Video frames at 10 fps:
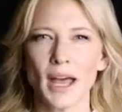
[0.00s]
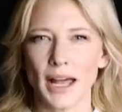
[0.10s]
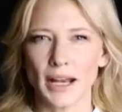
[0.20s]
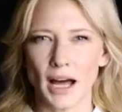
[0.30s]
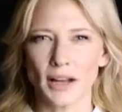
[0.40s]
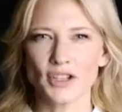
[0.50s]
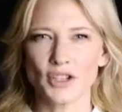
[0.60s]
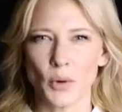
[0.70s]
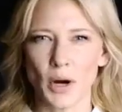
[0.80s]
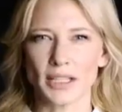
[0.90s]
An answer
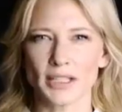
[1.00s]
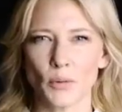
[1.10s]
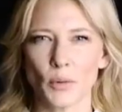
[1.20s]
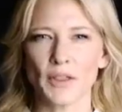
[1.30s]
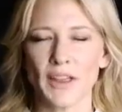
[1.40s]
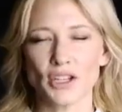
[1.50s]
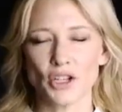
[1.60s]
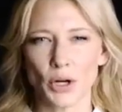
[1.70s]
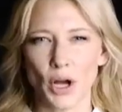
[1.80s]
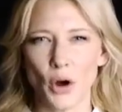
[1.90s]
to us for what they
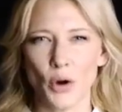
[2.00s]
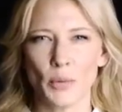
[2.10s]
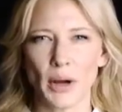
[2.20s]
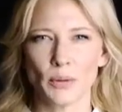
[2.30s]
do at home and